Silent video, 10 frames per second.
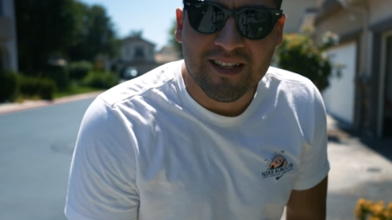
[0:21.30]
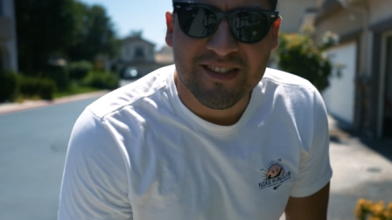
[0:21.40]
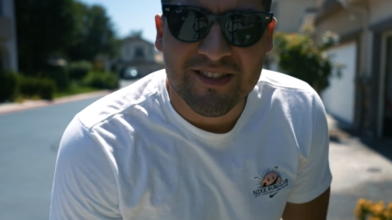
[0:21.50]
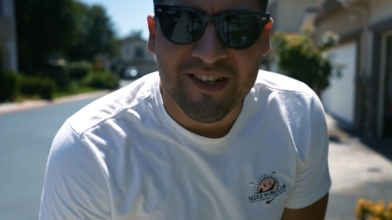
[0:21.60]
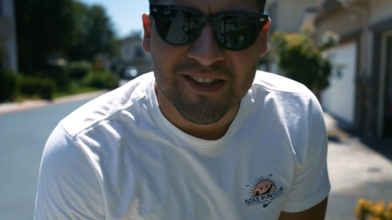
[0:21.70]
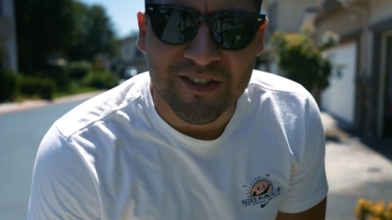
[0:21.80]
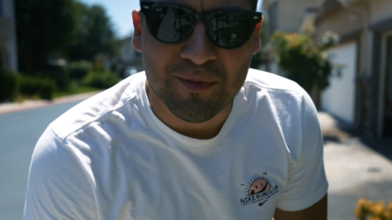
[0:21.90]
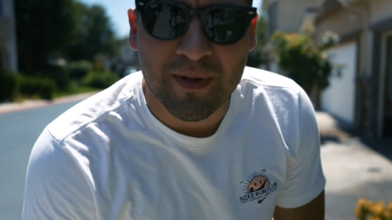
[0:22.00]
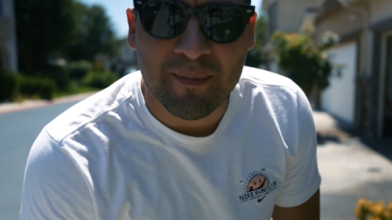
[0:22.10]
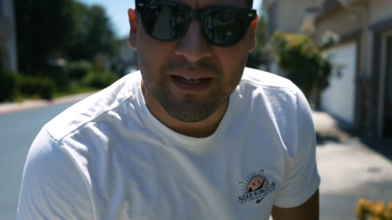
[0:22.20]
talk a little
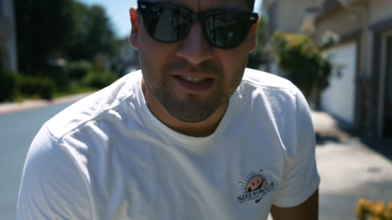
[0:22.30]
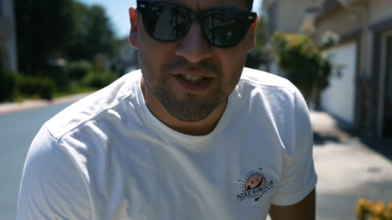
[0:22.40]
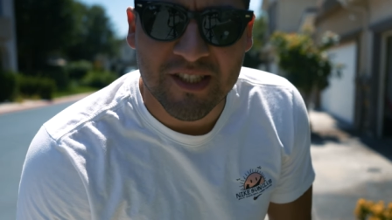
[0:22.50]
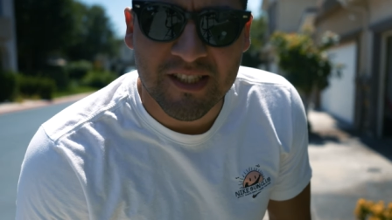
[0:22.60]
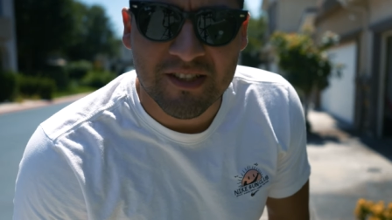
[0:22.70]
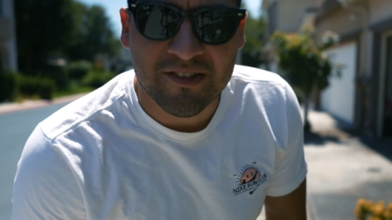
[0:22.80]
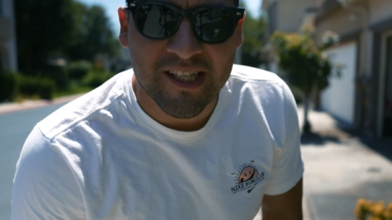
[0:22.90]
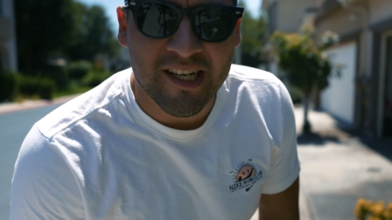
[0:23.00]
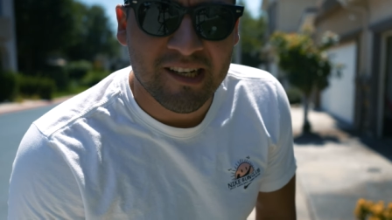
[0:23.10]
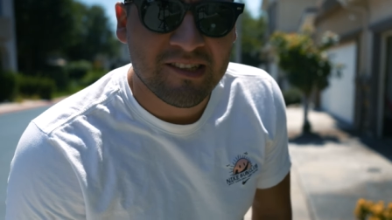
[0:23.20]
bit about the G T
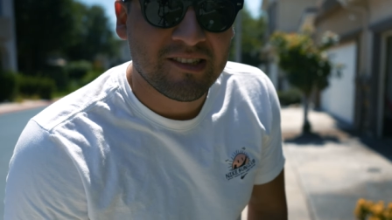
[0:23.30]
three, yeah.